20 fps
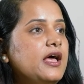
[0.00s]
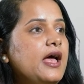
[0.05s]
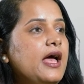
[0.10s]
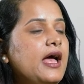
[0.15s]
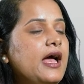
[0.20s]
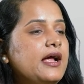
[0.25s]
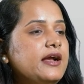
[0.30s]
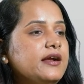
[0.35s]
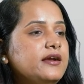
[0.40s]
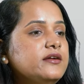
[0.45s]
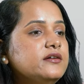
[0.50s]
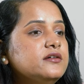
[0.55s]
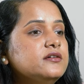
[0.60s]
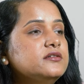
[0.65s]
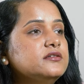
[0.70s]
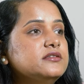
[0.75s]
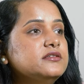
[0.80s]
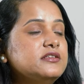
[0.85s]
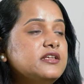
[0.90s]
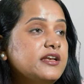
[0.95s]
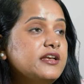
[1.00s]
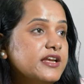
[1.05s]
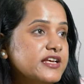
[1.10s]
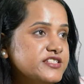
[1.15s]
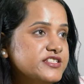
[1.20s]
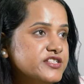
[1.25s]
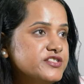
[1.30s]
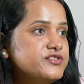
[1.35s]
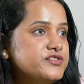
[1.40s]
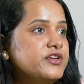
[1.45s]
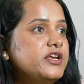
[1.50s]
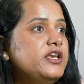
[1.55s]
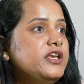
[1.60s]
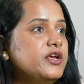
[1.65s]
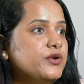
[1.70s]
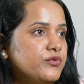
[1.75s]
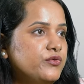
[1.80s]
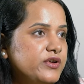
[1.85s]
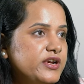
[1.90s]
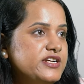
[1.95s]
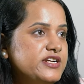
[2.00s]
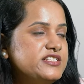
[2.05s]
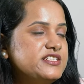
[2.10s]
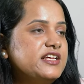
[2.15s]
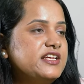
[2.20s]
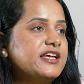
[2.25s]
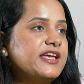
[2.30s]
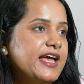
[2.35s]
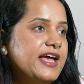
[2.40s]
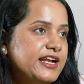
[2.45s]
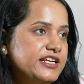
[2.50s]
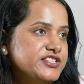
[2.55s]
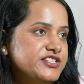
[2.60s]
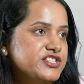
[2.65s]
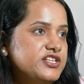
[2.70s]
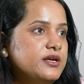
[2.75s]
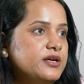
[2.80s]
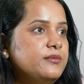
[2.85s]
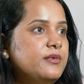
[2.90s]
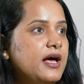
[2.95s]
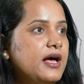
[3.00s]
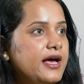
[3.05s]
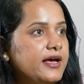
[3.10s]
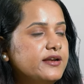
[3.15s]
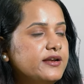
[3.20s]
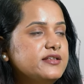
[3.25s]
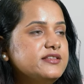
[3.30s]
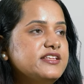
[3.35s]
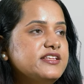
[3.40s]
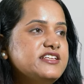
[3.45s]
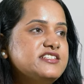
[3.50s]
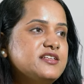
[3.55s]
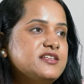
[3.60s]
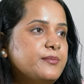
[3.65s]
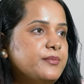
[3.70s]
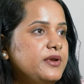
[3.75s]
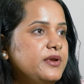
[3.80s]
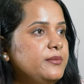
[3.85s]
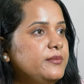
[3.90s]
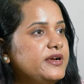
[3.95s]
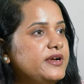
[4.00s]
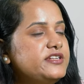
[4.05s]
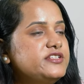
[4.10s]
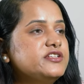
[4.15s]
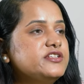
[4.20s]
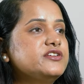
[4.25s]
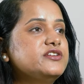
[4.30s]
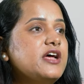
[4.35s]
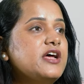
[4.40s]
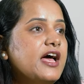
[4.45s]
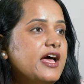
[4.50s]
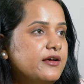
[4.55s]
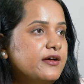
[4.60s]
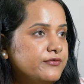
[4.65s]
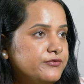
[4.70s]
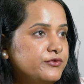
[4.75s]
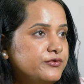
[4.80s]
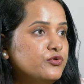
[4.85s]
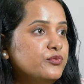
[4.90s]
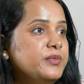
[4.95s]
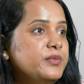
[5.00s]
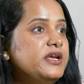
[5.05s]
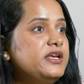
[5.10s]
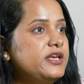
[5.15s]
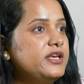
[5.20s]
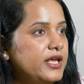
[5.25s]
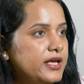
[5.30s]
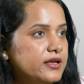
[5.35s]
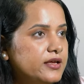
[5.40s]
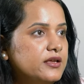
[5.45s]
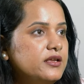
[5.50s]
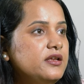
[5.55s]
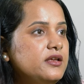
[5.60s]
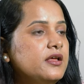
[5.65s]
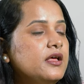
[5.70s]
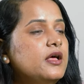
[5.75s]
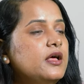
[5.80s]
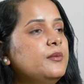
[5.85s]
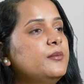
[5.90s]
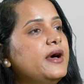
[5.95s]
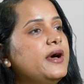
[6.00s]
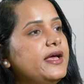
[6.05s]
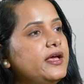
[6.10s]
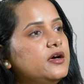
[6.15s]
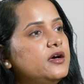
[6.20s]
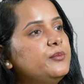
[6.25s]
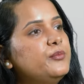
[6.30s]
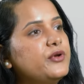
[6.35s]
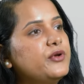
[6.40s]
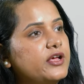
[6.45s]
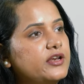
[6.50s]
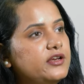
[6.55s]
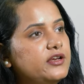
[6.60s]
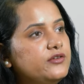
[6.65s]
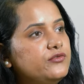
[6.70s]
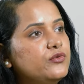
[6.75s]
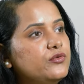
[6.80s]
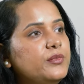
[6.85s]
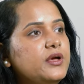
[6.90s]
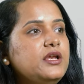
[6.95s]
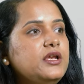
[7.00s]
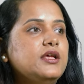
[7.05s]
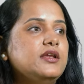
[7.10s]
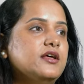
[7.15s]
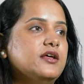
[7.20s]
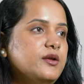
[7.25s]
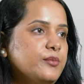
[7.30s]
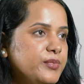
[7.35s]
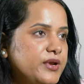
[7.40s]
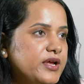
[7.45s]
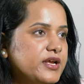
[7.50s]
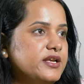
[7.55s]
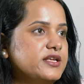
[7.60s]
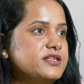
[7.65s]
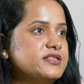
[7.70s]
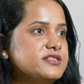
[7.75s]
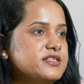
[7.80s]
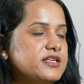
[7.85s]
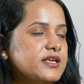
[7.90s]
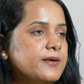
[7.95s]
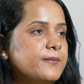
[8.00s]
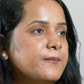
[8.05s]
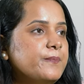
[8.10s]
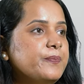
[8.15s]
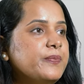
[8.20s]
And the necessary nutrients, the calcium, iron, these supplements have to be taken by a pregnant woman in her pregnancy.